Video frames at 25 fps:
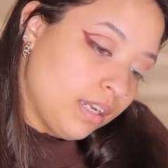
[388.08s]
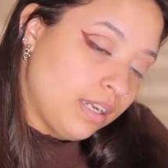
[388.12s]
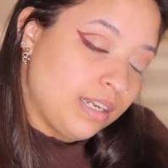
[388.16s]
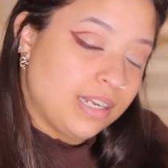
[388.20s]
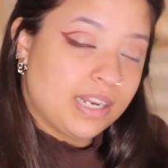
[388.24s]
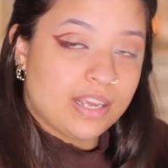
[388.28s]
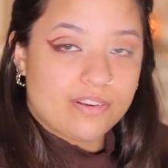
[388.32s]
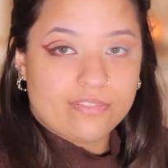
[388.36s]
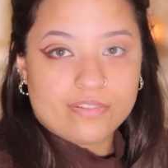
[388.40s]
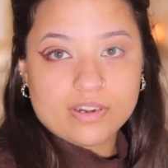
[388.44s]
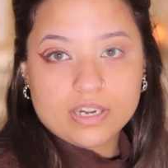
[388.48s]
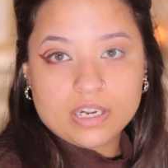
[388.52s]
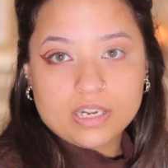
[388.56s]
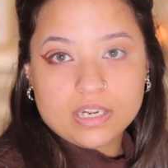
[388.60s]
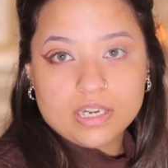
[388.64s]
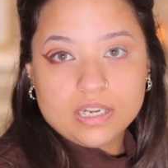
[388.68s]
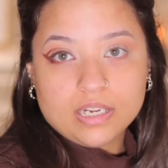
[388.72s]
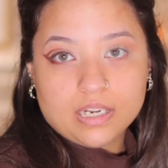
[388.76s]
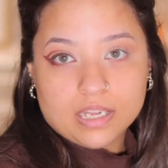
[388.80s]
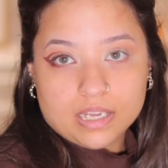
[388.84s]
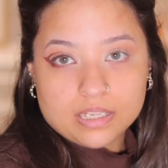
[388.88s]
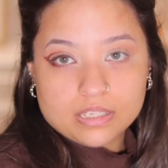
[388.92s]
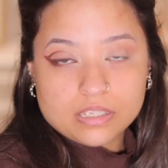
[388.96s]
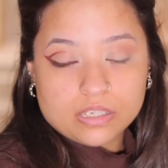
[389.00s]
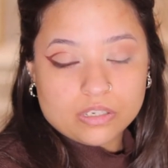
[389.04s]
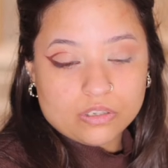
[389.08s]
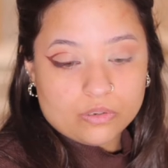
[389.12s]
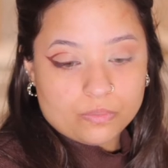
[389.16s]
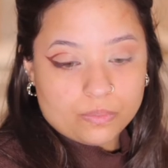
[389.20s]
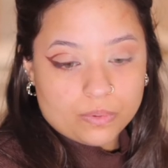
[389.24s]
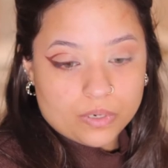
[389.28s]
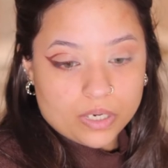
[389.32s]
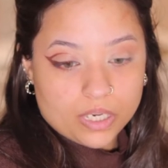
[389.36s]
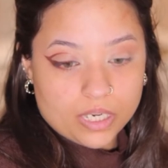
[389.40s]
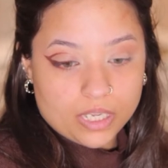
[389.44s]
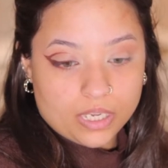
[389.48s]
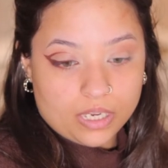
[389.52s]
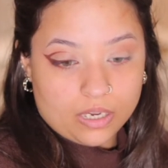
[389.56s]
Definitely does look
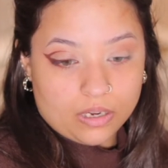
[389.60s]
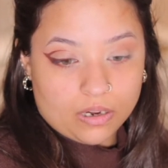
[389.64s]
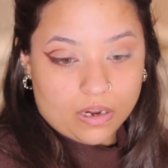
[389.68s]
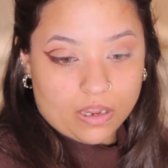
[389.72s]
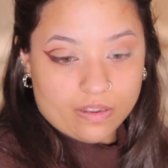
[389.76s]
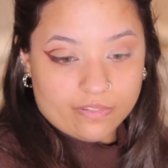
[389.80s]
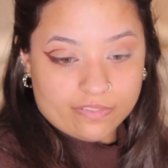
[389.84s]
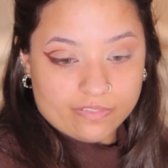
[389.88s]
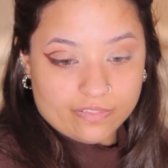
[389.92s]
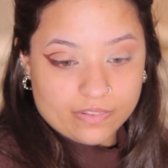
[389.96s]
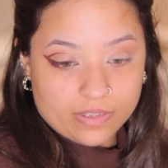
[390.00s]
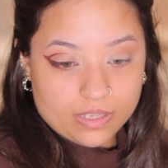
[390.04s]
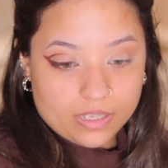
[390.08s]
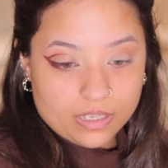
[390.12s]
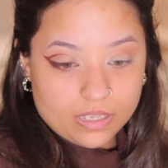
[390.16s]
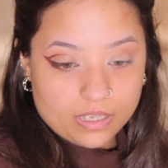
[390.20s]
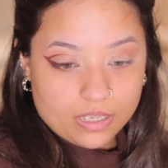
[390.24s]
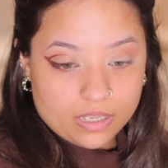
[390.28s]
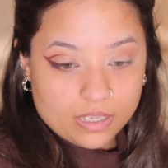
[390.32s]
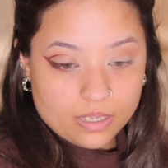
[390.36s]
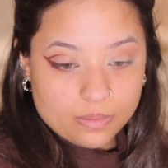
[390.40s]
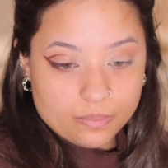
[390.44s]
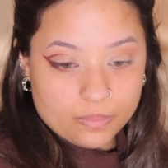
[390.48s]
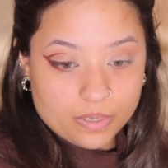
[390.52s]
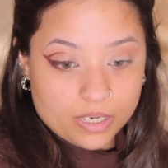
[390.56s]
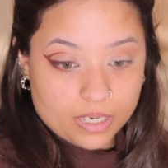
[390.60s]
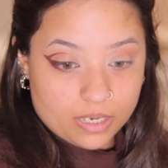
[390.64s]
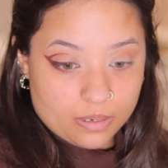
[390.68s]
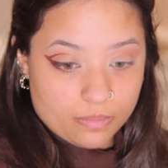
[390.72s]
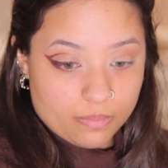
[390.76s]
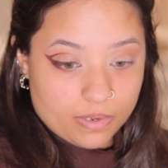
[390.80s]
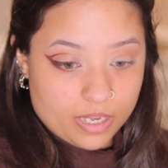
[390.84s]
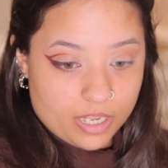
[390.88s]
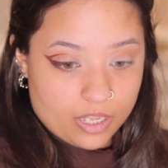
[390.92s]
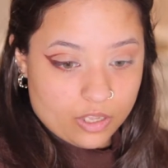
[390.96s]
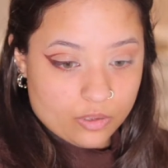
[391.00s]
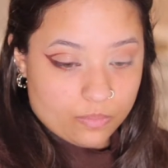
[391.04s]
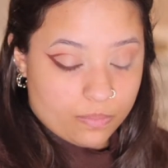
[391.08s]
pretty graphic, but in
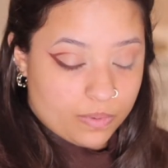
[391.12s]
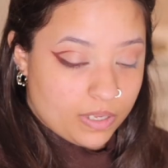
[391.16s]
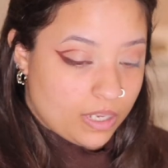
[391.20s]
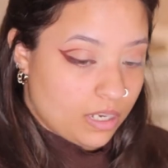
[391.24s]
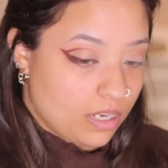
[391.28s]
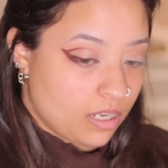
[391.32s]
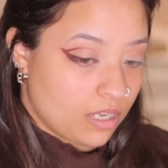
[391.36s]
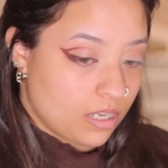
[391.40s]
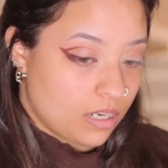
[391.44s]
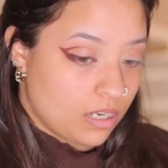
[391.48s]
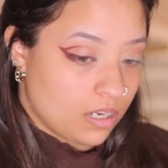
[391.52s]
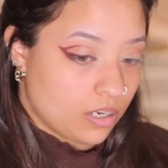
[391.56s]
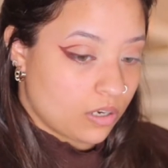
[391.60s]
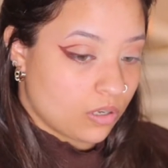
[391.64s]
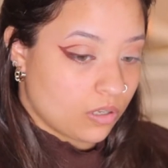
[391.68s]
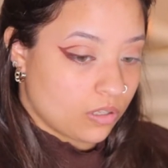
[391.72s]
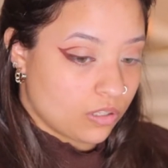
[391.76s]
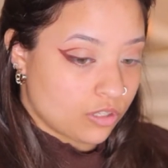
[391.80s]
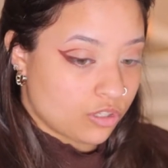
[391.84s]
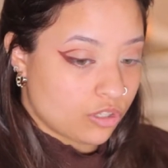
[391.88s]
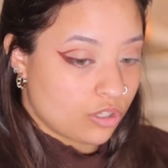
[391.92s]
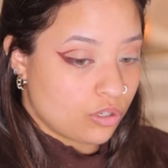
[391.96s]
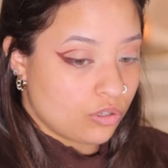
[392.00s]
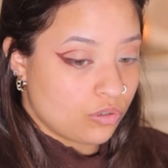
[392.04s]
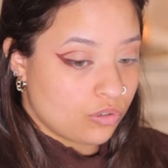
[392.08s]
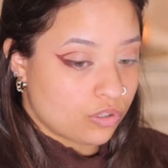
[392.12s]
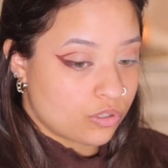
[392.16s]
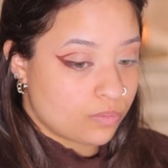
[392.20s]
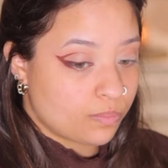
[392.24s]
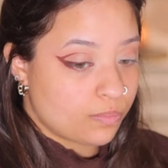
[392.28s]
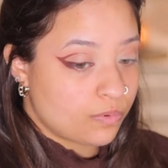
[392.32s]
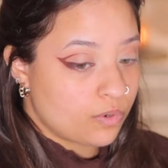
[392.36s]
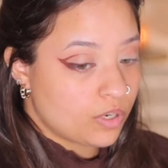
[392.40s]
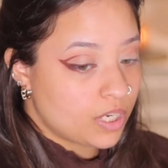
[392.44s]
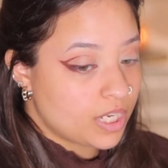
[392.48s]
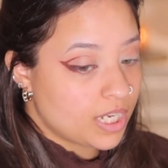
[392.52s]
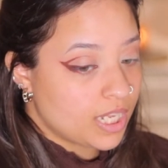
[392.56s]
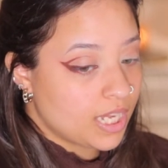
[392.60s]
my opinion, it also looks
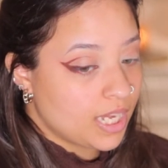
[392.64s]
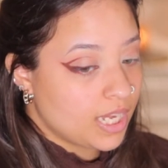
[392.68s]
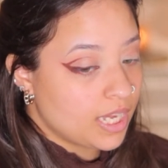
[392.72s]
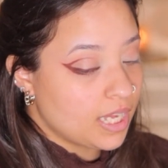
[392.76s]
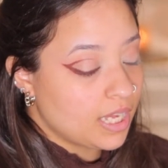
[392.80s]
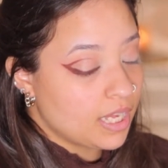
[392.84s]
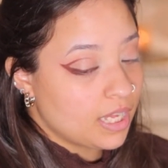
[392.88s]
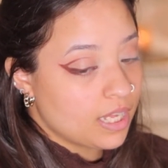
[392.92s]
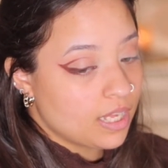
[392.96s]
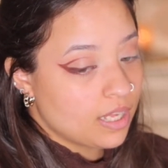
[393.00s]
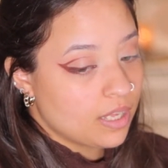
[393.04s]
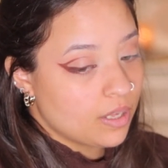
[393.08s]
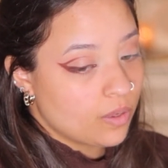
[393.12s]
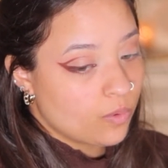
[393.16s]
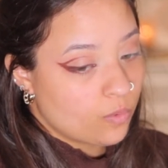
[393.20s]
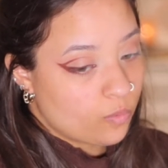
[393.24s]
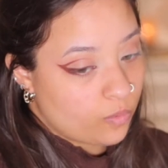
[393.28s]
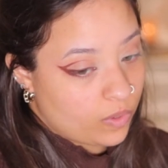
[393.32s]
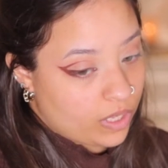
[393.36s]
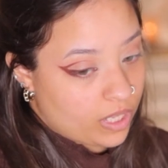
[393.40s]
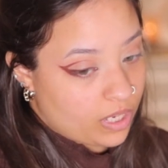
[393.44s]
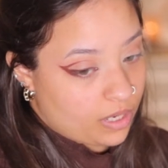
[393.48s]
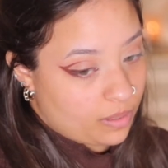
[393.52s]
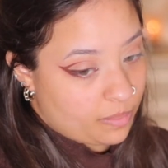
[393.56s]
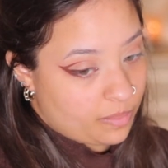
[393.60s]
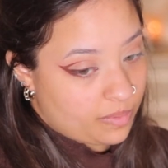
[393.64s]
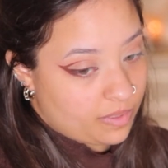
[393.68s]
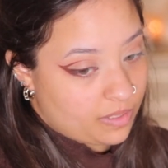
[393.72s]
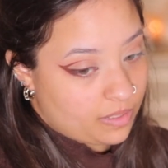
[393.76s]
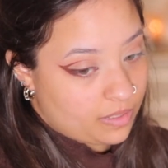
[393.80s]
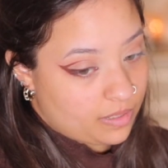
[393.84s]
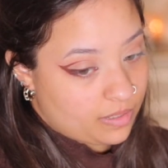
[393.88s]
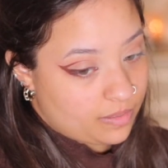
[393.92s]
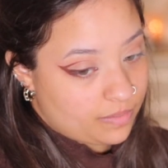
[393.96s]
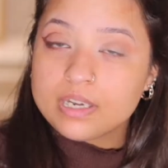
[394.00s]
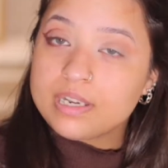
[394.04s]
pretty wearable.